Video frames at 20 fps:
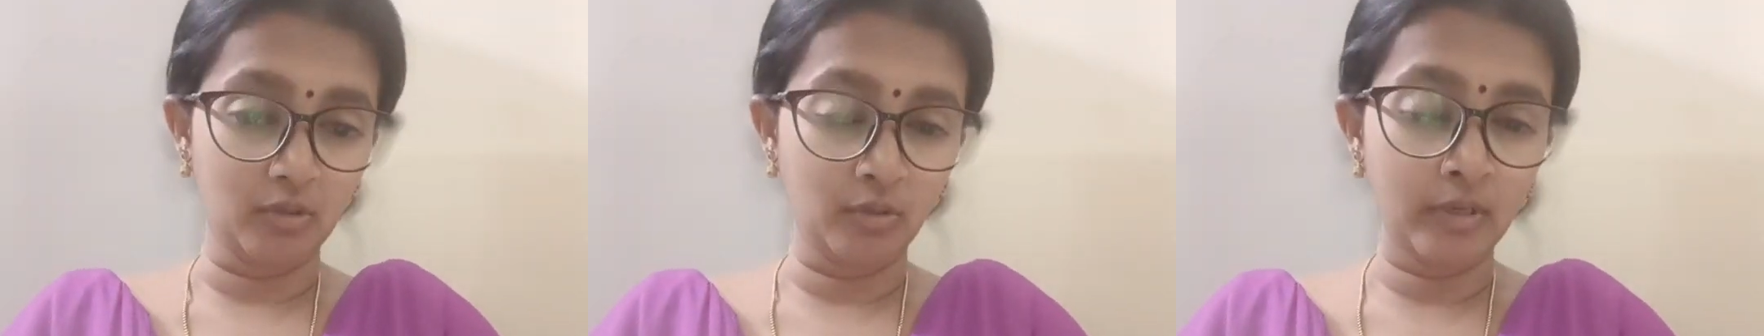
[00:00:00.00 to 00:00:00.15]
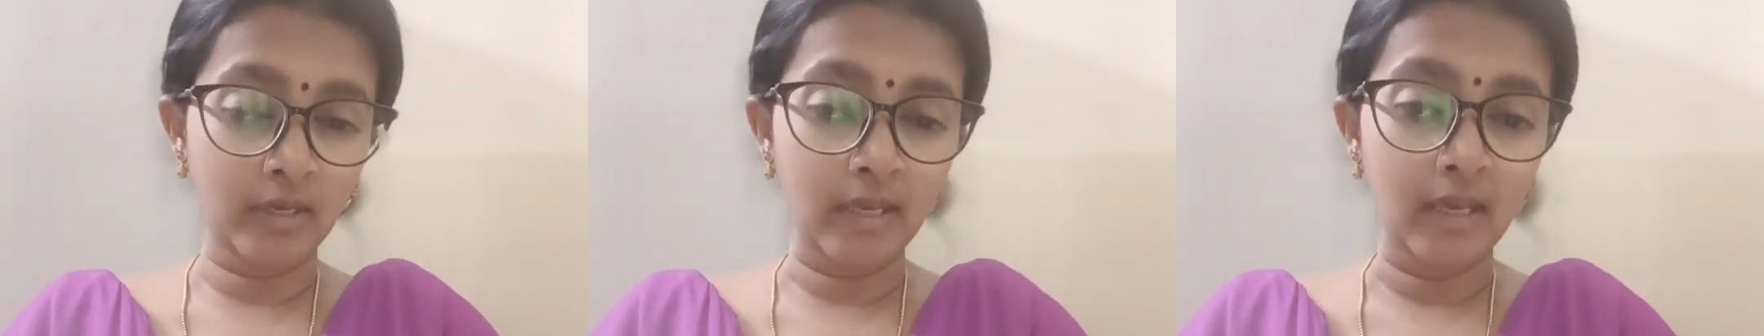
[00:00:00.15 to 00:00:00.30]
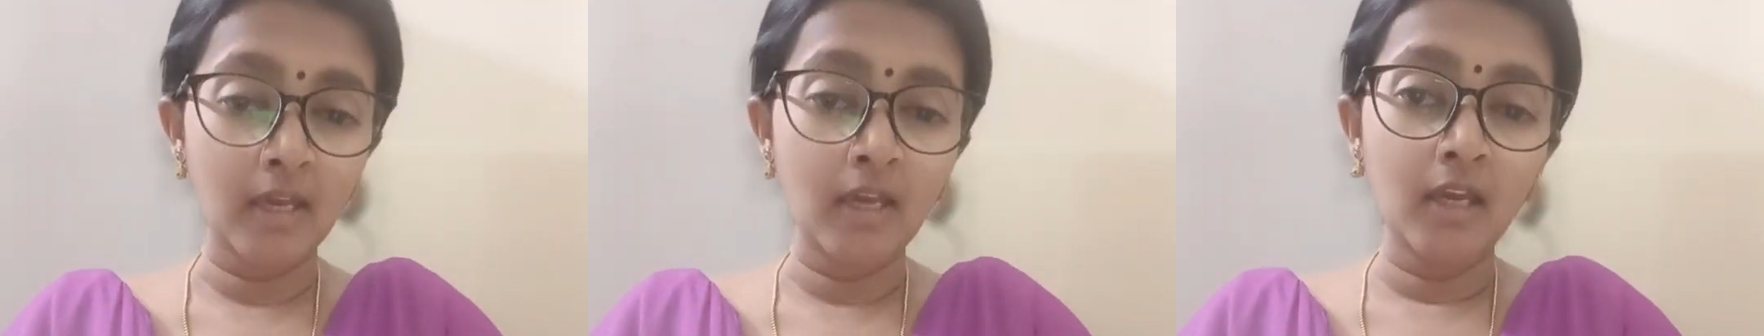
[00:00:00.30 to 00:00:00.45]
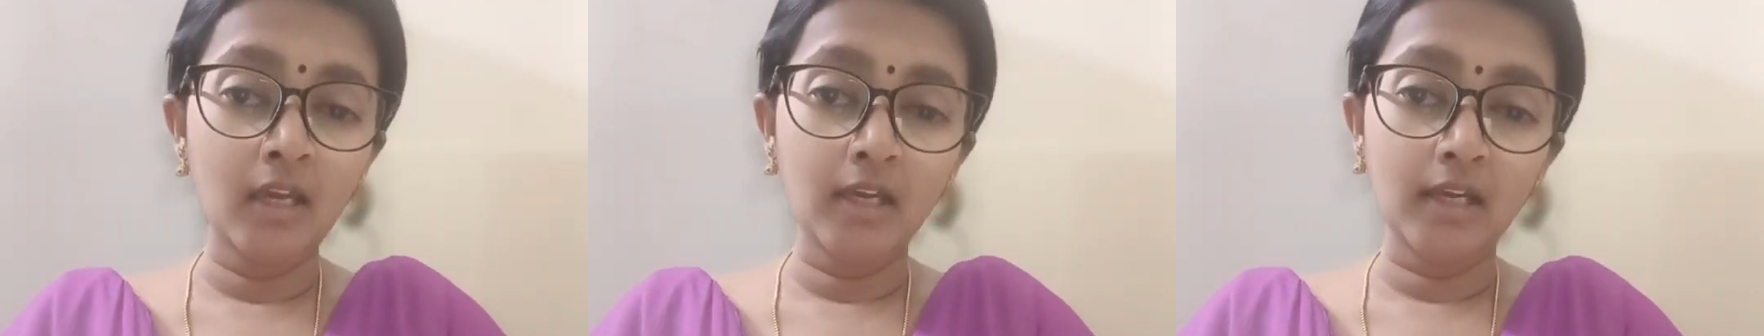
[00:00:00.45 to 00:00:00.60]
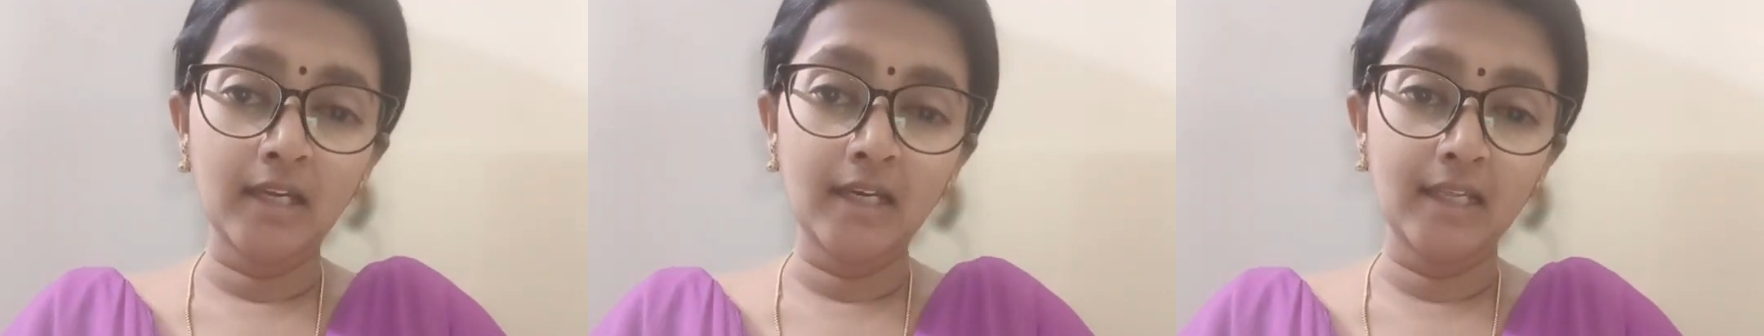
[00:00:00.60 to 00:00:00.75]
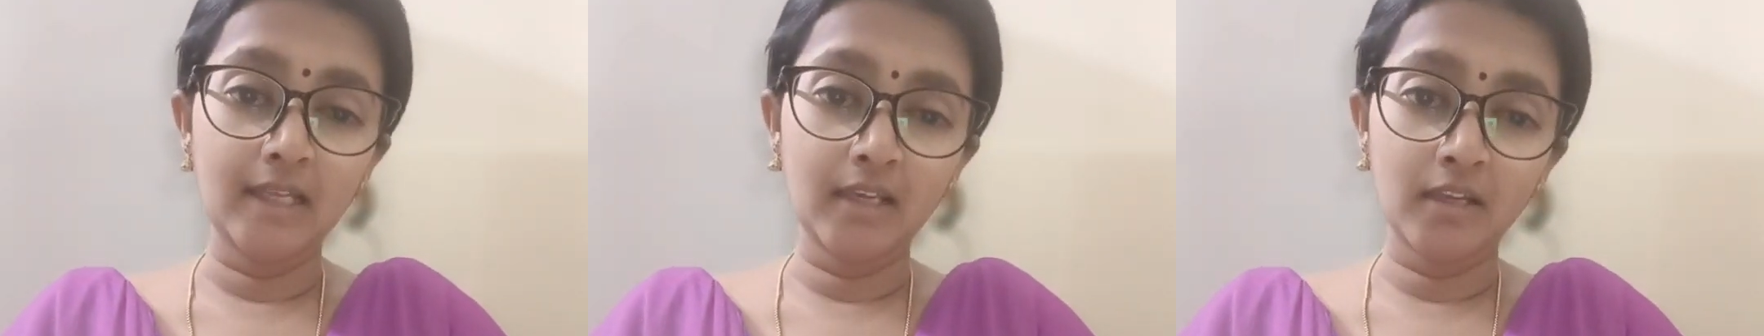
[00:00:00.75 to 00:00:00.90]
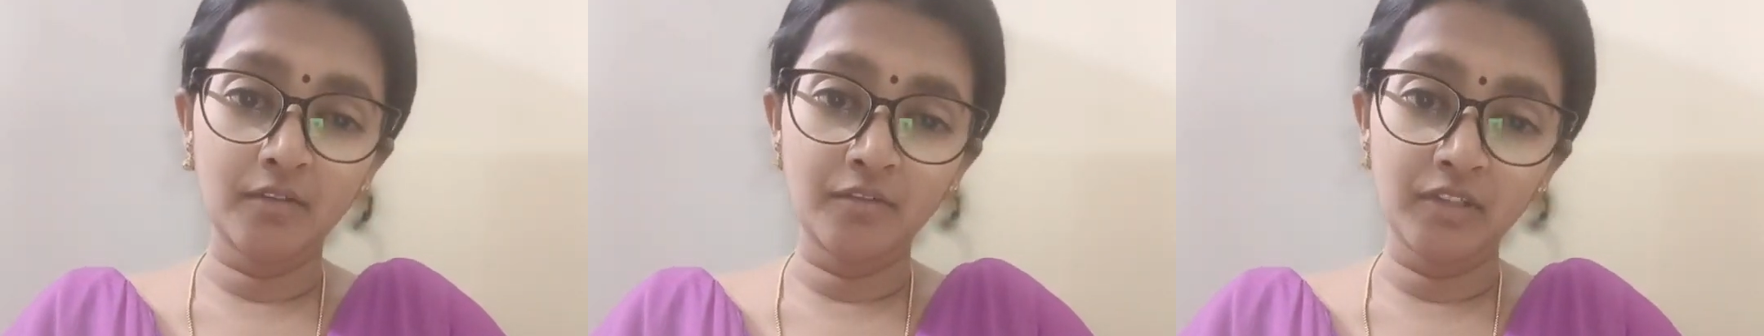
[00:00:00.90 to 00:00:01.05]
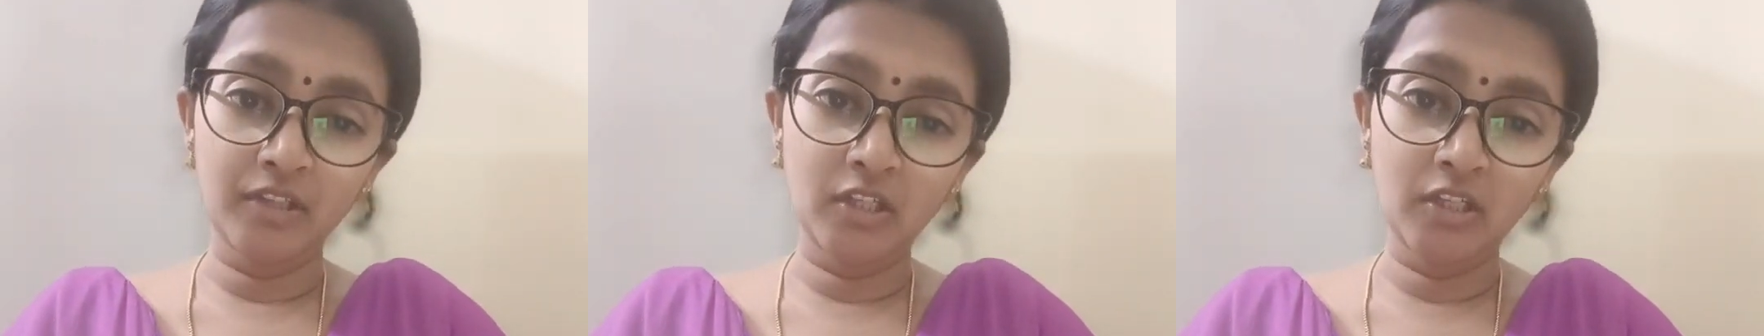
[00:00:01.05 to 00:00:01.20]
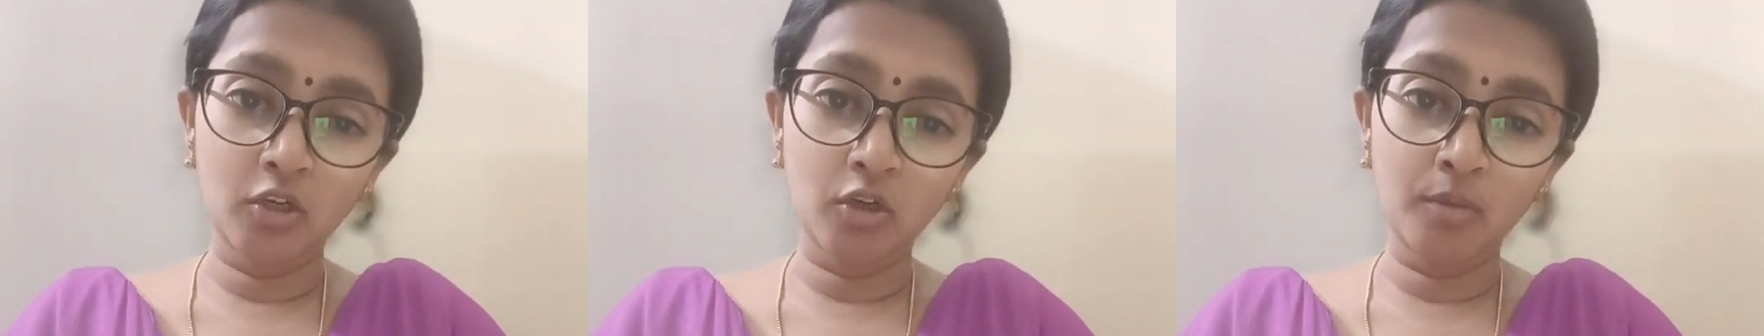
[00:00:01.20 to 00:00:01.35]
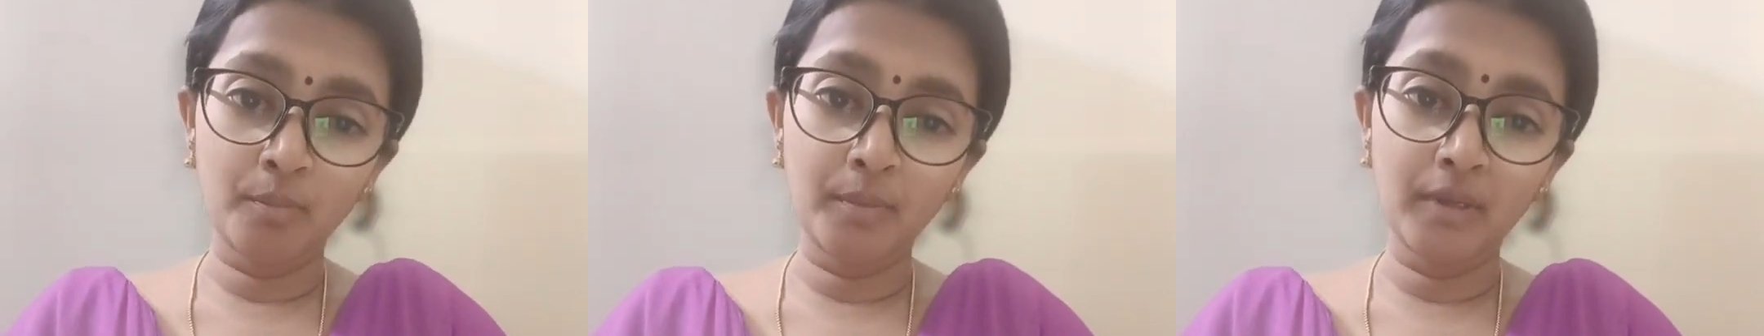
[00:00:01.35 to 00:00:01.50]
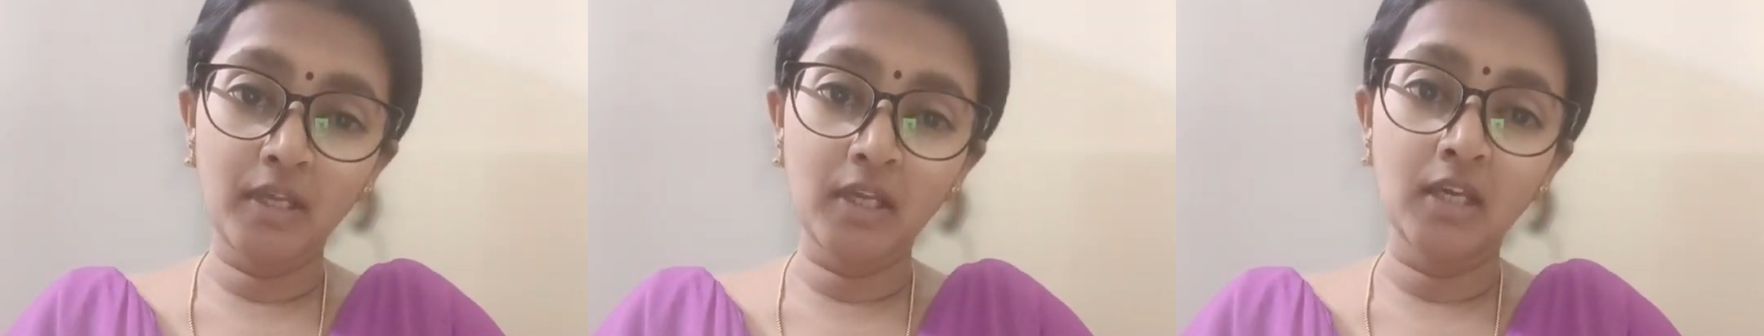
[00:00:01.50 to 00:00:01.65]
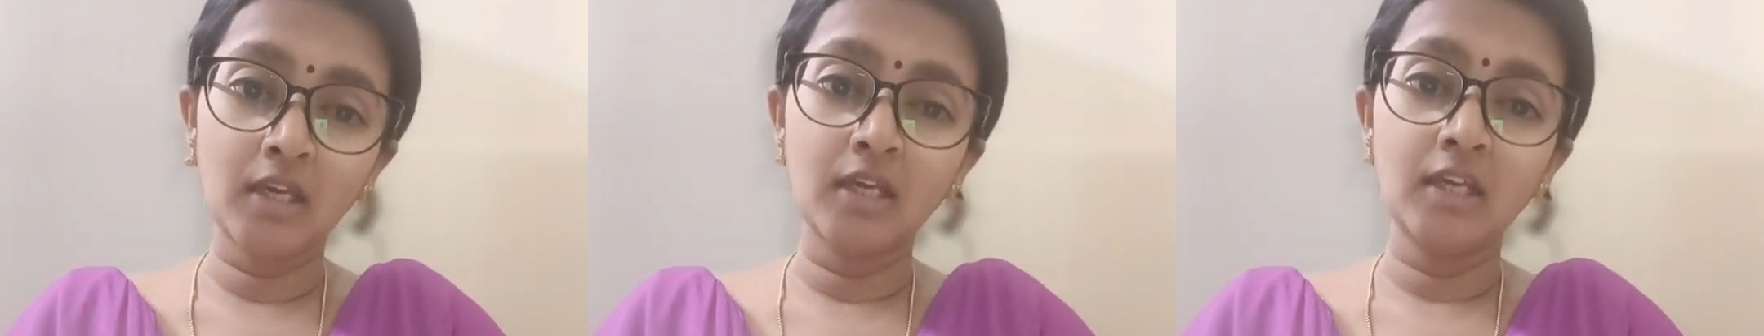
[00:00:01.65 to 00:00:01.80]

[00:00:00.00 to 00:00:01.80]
Okay, clear with the topic?